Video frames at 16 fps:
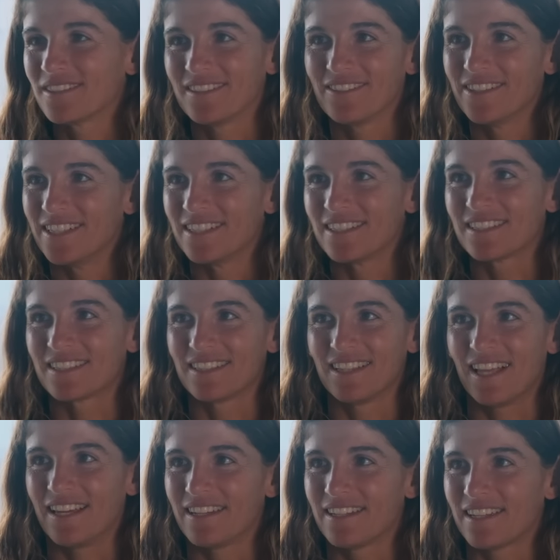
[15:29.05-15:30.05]
There is
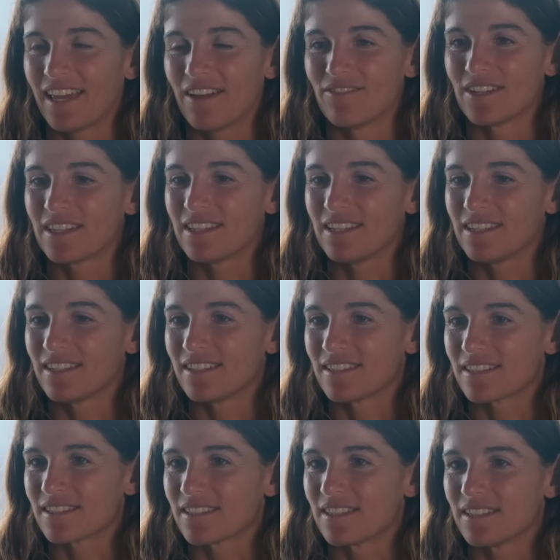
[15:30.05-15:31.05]
like everything.
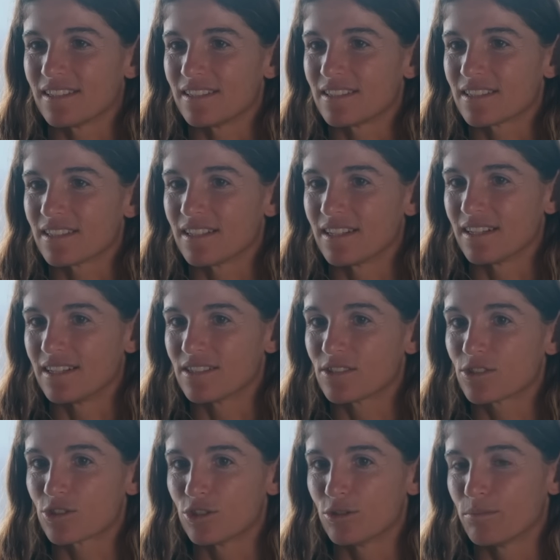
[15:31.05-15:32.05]
It's
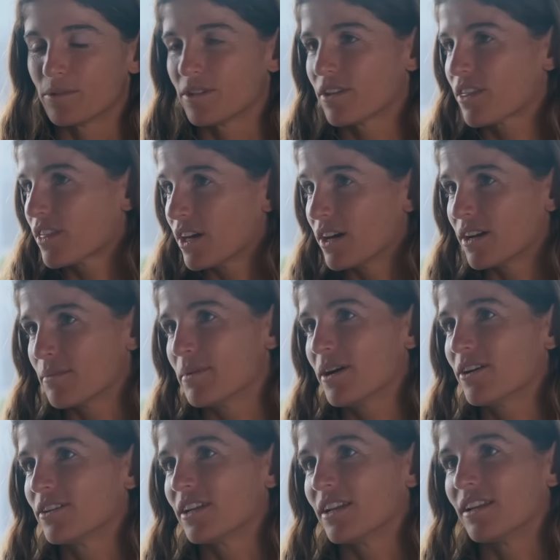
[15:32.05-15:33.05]
super thought
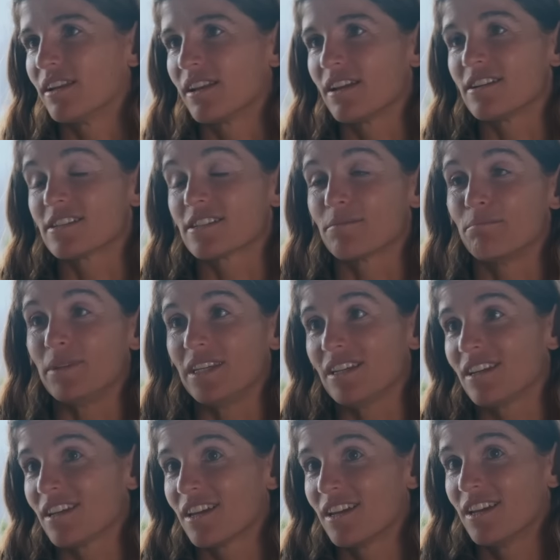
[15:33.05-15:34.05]
about, and there's a
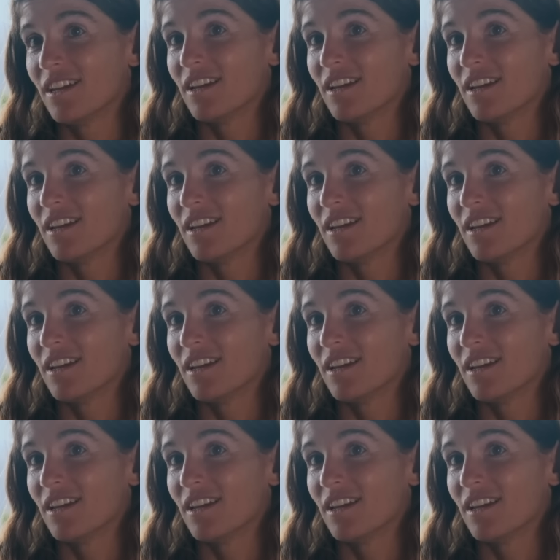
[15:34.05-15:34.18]
big